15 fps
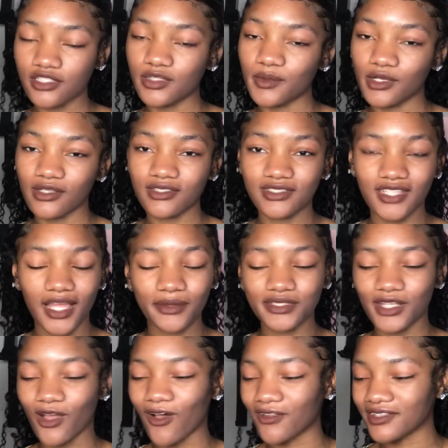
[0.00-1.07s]
be on Snapchat
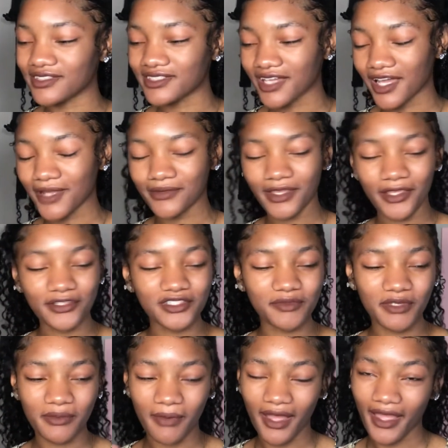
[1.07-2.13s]
all the time. That used to be
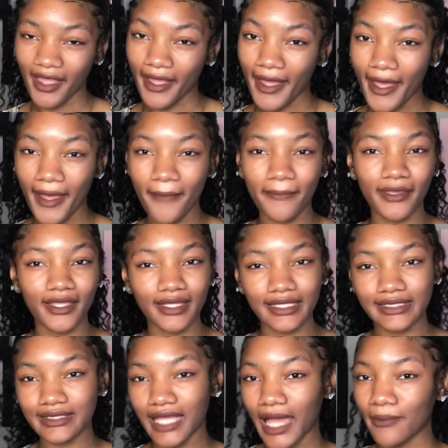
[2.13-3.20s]
my app. Me and this
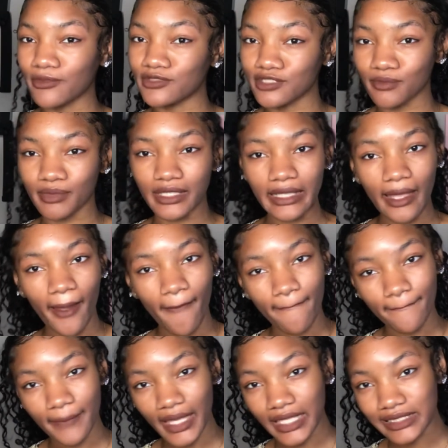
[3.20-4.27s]
app used to be
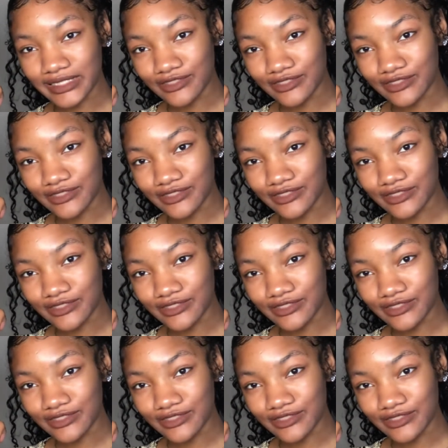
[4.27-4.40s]
best